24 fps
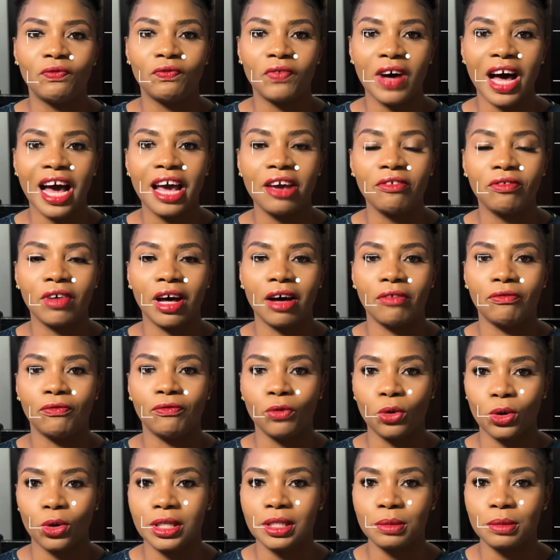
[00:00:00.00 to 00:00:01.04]
five
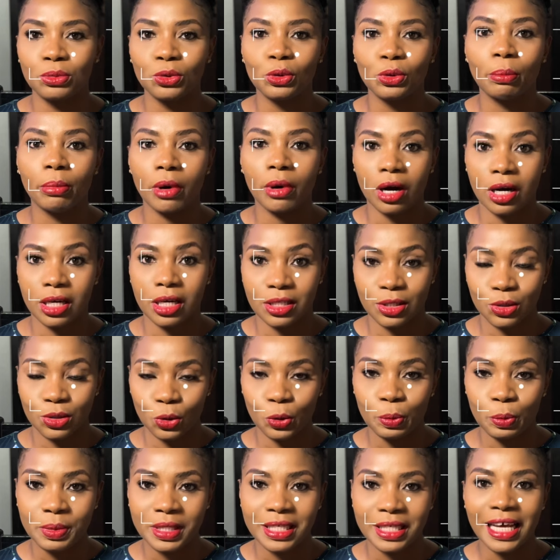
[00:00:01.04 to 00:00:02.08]
affordable bar
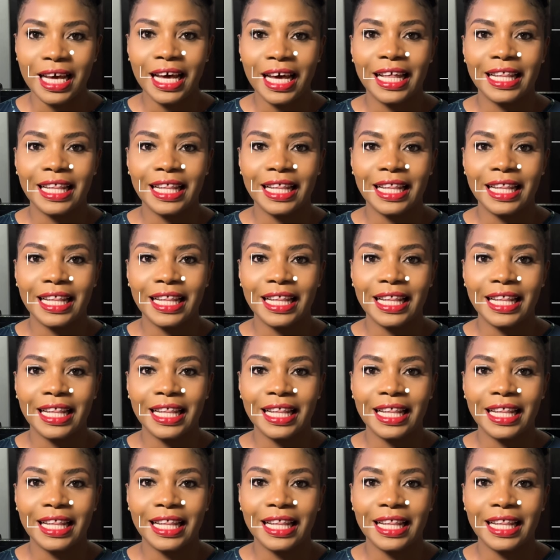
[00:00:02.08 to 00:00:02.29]
soaps